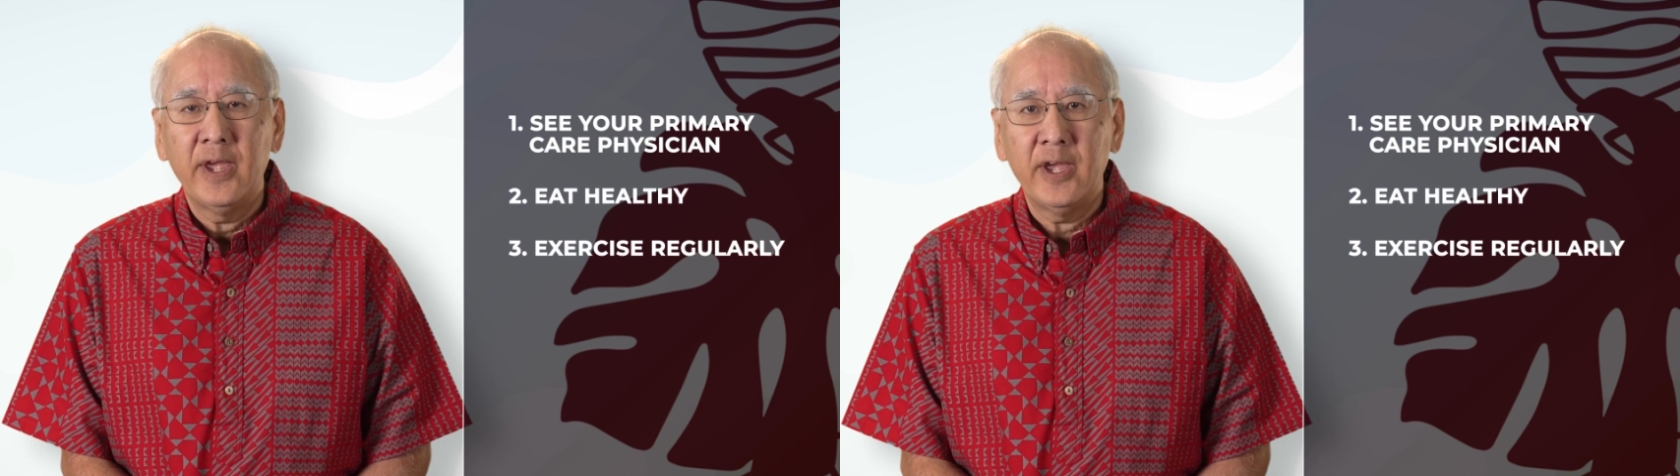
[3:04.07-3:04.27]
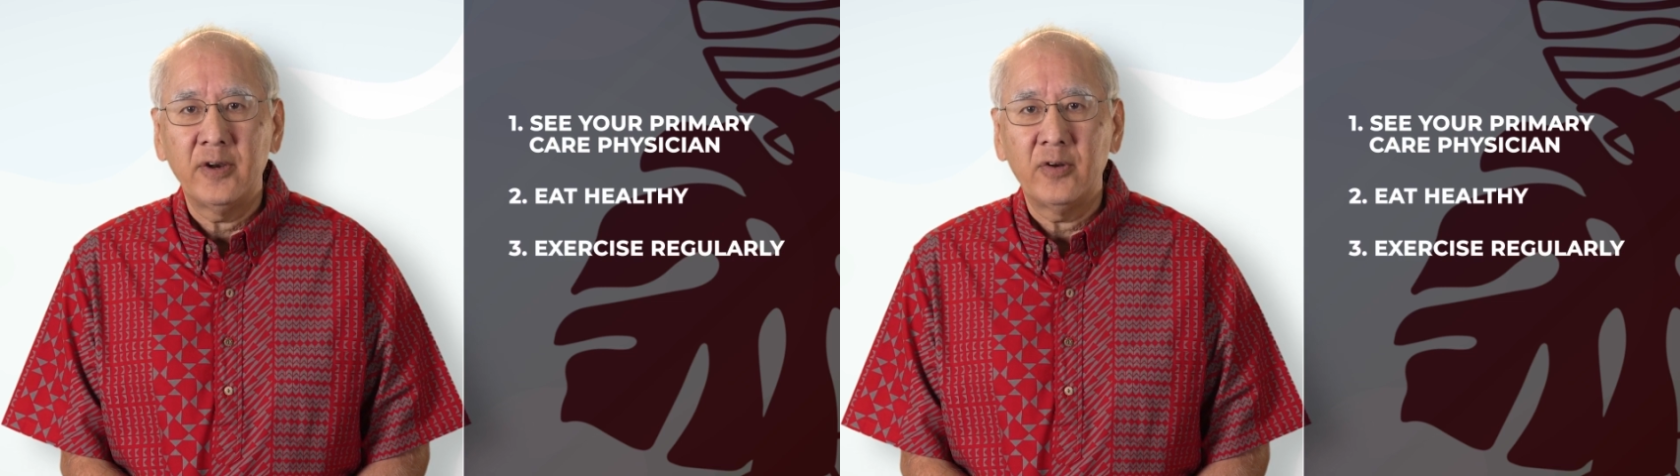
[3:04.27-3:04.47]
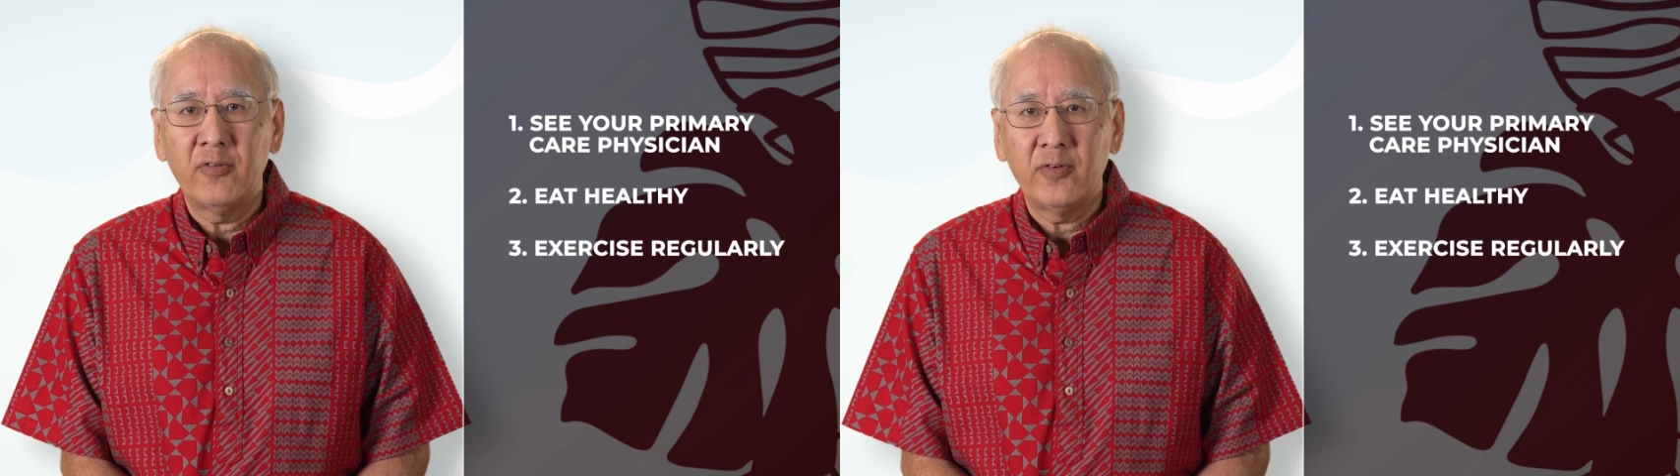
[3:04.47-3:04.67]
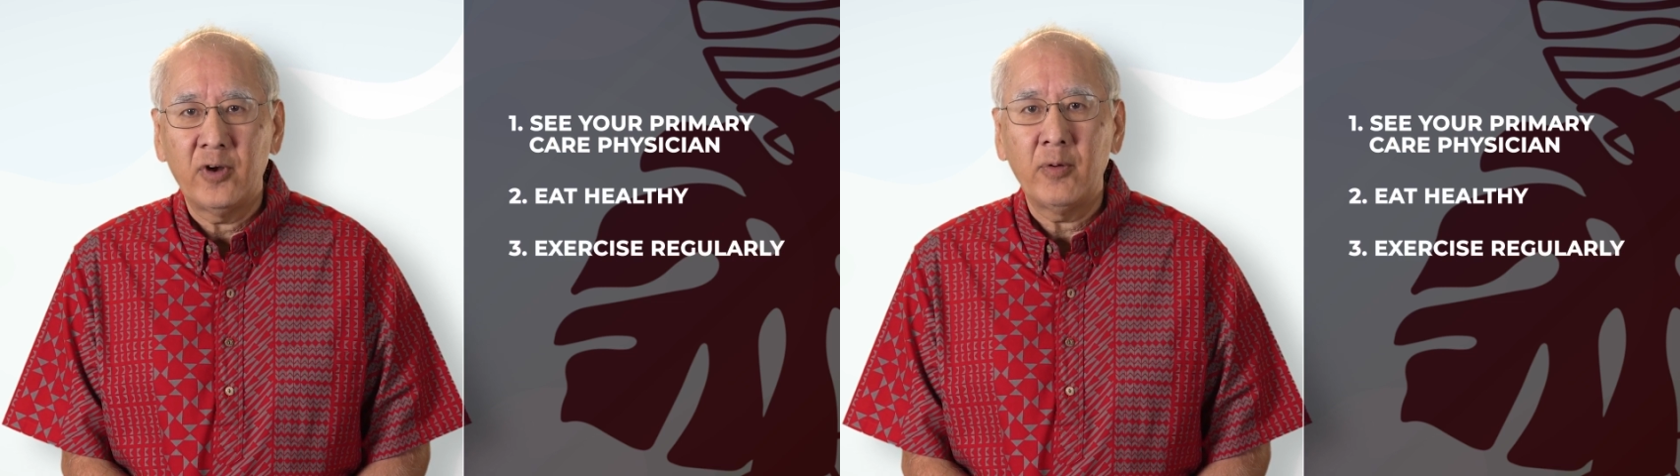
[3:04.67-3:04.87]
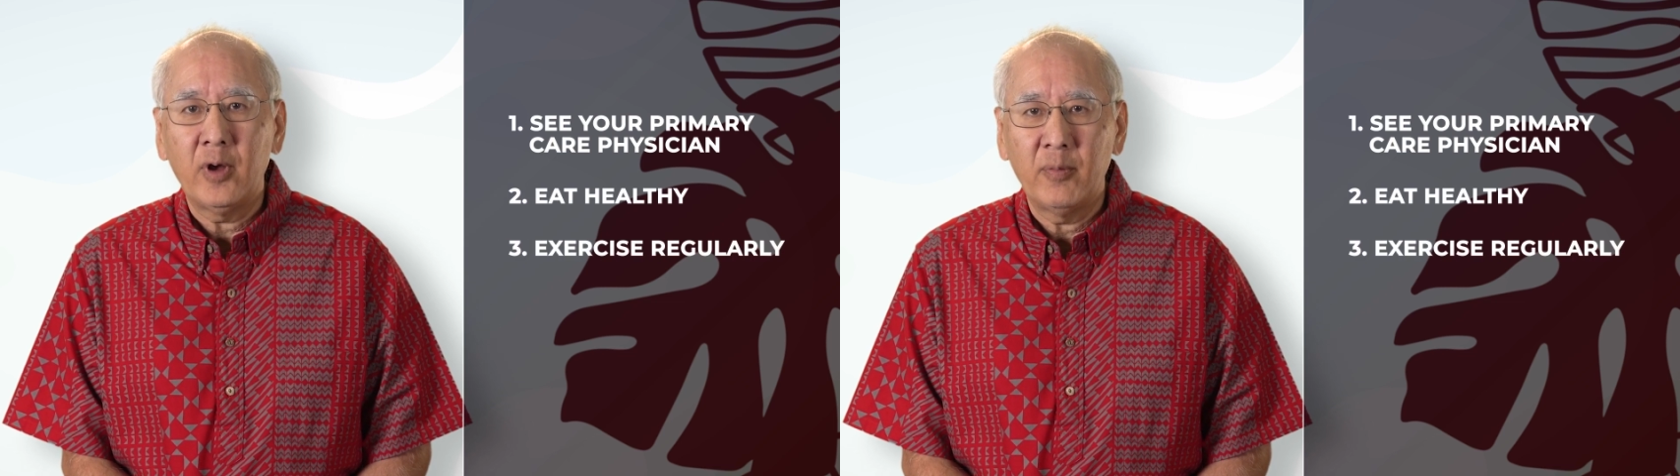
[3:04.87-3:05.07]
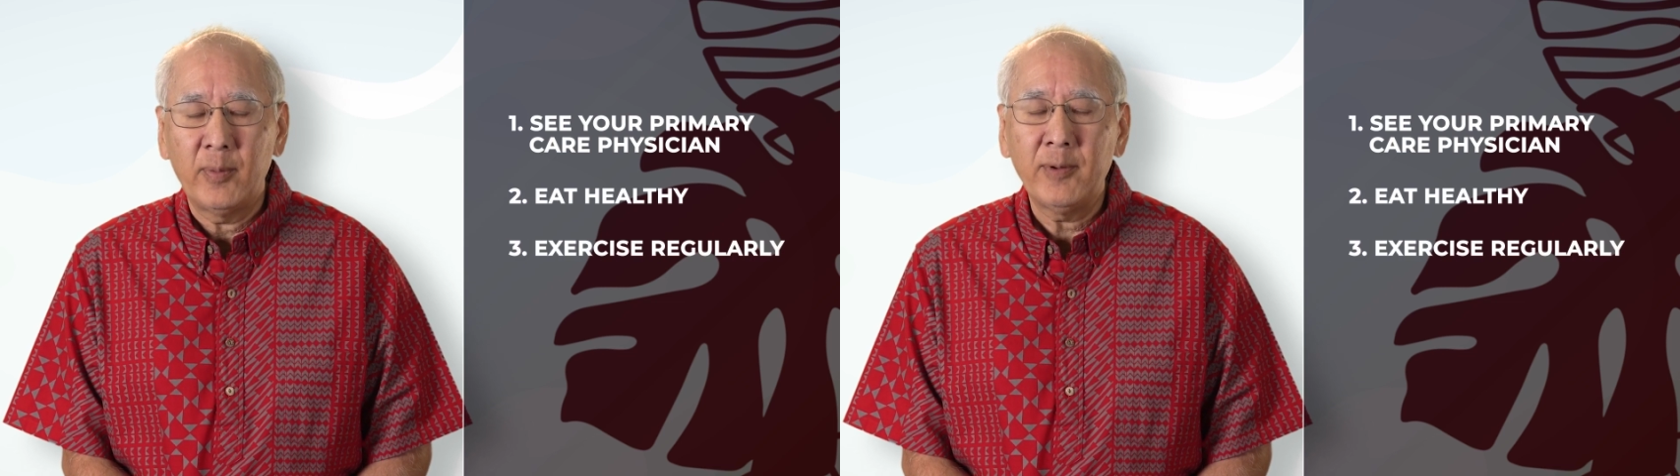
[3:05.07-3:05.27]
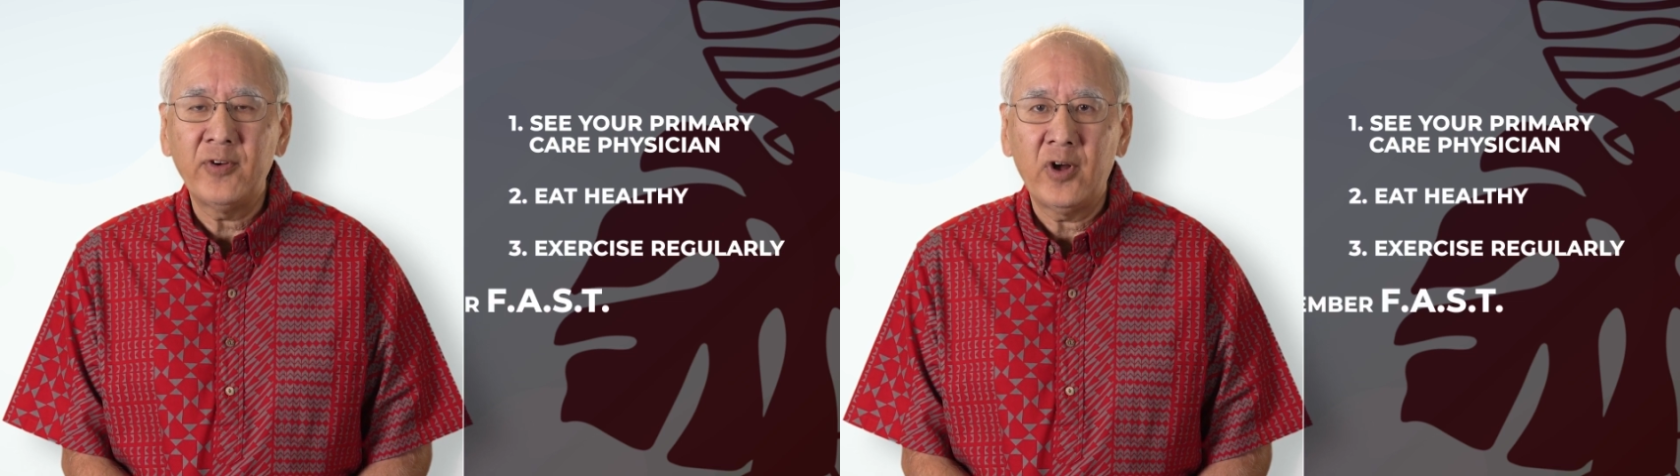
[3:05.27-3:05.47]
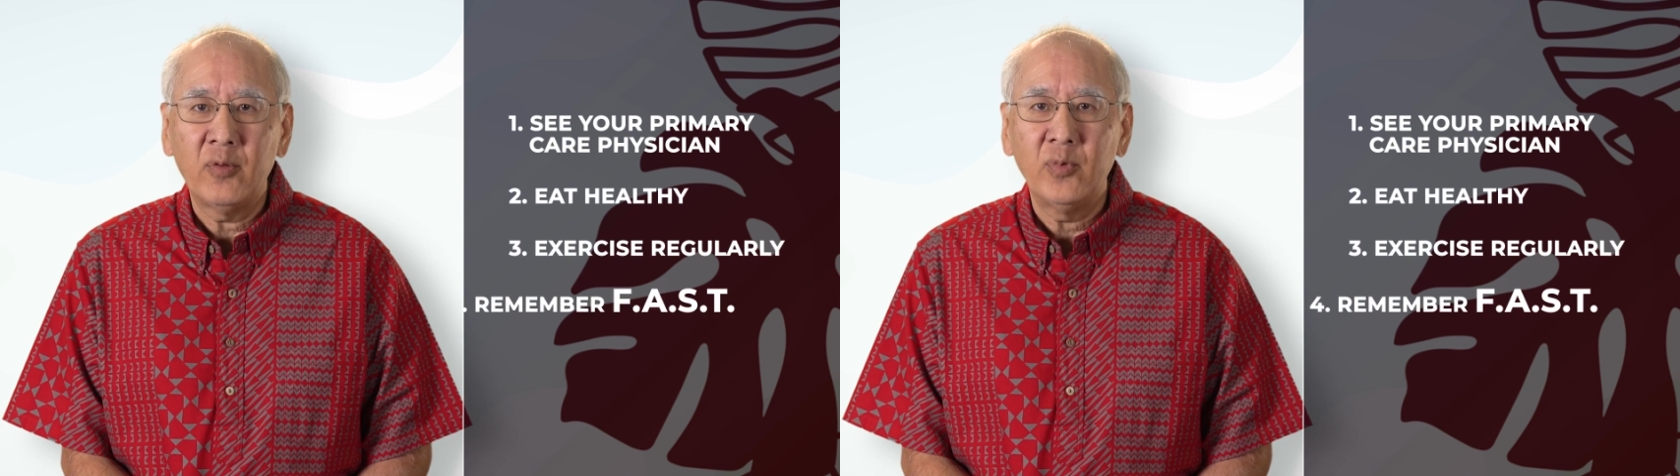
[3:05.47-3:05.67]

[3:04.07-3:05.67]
and above all,